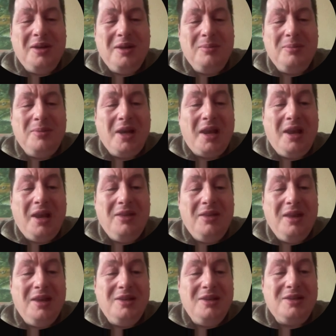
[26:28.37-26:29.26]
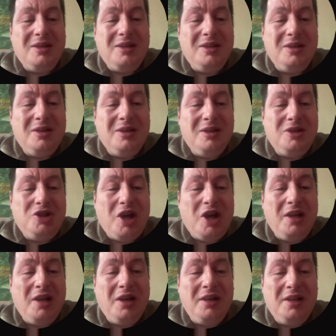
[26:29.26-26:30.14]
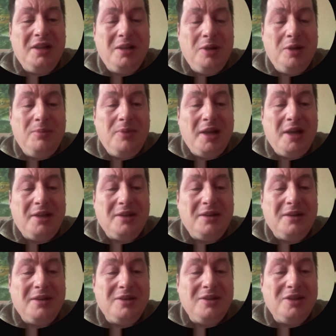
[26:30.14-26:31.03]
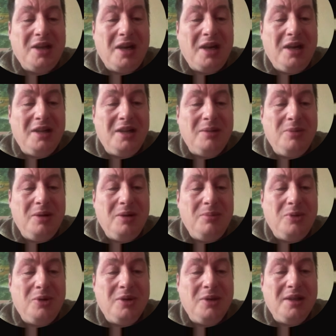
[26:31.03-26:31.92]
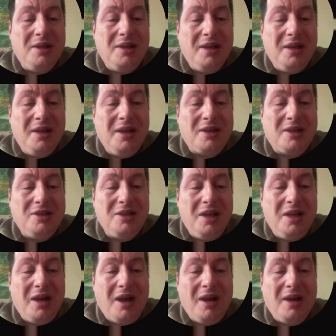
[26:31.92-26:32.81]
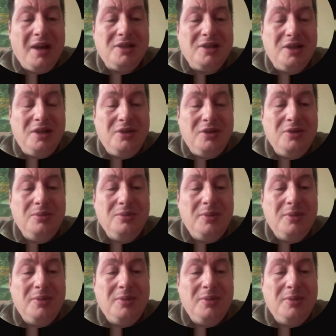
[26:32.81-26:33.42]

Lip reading: making things shine a little bit better, or shine a little bit more than they actually do.